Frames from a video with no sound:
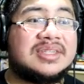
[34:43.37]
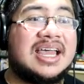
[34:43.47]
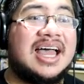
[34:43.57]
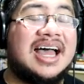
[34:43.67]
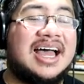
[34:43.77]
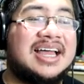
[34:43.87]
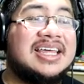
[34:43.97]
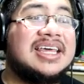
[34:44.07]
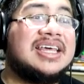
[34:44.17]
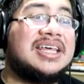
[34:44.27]
Ah,
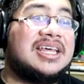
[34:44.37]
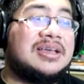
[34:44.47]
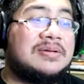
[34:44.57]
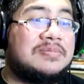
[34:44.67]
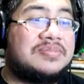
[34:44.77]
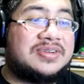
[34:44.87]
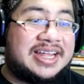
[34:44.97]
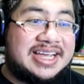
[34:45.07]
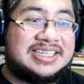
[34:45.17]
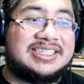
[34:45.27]

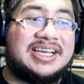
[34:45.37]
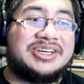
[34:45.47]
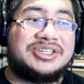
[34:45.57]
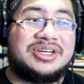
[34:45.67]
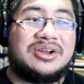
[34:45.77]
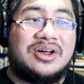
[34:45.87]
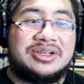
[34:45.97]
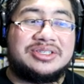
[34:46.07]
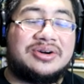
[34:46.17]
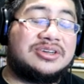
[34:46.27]
PlayStation All
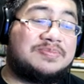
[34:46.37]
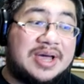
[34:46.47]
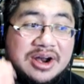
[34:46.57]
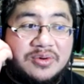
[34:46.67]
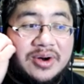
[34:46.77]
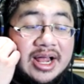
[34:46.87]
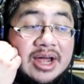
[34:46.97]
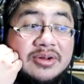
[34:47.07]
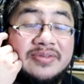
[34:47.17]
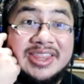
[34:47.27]
Stars Battle Royale. I
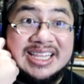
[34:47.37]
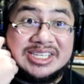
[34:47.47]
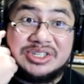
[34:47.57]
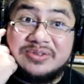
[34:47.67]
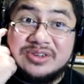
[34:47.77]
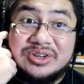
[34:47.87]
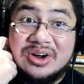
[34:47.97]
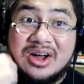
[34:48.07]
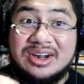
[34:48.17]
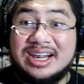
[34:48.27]
don't even think the servers are
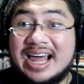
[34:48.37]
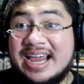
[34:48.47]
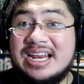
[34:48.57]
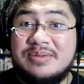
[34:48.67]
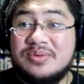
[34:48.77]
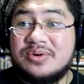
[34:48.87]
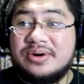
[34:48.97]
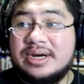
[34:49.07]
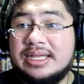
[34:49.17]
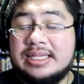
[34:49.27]
online
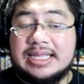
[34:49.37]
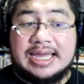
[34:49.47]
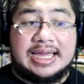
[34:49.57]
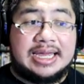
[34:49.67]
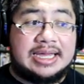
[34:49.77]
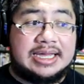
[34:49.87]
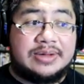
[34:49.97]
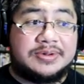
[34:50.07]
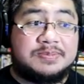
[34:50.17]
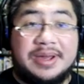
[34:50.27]
anymore. They it
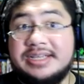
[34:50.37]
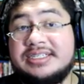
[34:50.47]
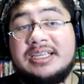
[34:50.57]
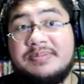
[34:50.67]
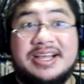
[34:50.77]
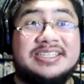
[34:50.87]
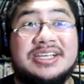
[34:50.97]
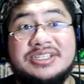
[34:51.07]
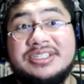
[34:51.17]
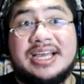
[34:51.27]
was basically
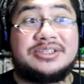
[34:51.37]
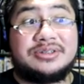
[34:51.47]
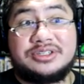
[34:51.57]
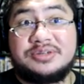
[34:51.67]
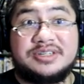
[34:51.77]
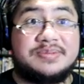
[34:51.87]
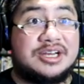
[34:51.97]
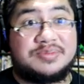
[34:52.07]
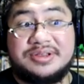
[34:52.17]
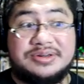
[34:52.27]
PlayStation's answer to Super
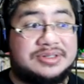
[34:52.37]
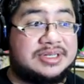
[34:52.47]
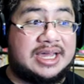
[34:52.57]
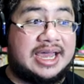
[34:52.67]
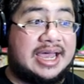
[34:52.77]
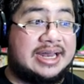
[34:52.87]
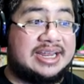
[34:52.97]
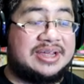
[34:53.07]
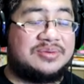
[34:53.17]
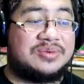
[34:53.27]
Smash Brothers, and
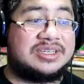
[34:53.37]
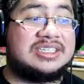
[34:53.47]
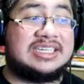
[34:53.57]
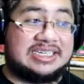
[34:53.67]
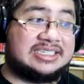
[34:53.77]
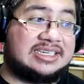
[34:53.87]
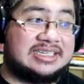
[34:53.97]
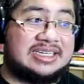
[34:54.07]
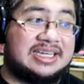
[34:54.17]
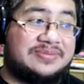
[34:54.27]
it was
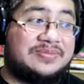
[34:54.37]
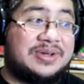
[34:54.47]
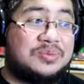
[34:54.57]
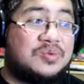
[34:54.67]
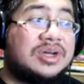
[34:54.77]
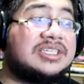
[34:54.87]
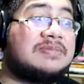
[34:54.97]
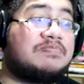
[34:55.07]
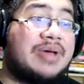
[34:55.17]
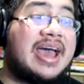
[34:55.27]
decent. It it
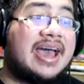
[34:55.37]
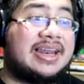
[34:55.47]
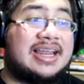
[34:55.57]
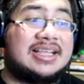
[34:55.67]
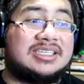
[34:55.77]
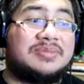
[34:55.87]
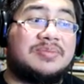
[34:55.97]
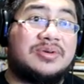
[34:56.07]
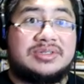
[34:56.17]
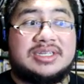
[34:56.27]
wasn't bad. It had some of the
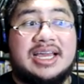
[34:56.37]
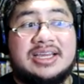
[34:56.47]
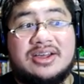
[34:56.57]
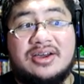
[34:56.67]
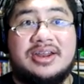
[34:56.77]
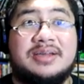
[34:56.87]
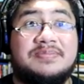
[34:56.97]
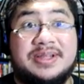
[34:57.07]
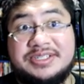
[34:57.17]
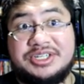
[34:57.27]
most iconic
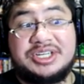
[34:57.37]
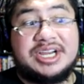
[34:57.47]
PlayStation